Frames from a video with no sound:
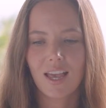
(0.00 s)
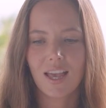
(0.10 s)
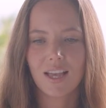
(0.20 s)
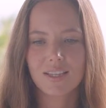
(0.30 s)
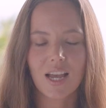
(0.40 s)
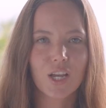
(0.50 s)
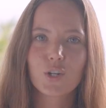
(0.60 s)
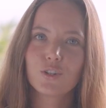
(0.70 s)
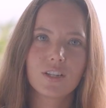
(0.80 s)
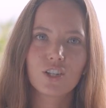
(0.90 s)
as I
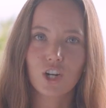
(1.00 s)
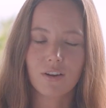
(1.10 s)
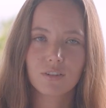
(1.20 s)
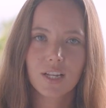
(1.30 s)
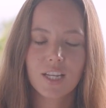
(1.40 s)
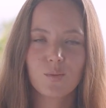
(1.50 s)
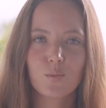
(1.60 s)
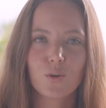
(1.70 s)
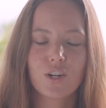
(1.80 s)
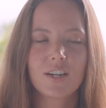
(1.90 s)
couldn't travel
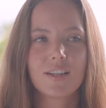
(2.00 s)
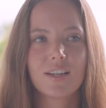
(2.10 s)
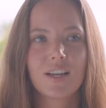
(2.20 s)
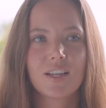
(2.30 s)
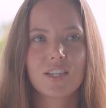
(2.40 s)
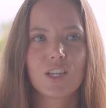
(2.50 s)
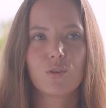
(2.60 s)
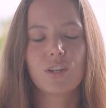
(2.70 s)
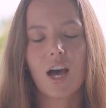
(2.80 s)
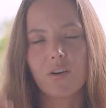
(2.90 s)
anymore. So
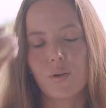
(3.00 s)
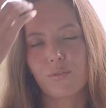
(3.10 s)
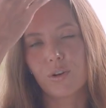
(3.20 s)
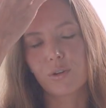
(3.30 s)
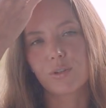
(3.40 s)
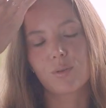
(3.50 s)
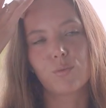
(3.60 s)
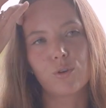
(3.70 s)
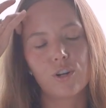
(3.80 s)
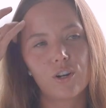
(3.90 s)
now I'm focused
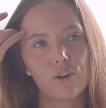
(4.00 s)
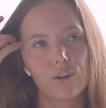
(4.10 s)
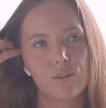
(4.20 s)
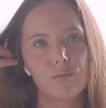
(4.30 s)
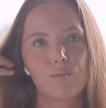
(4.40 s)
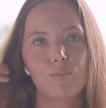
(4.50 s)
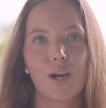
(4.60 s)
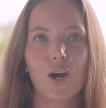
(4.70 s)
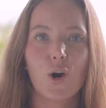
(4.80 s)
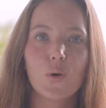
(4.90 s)
more on my
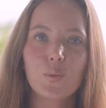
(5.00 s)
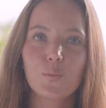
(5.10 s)
own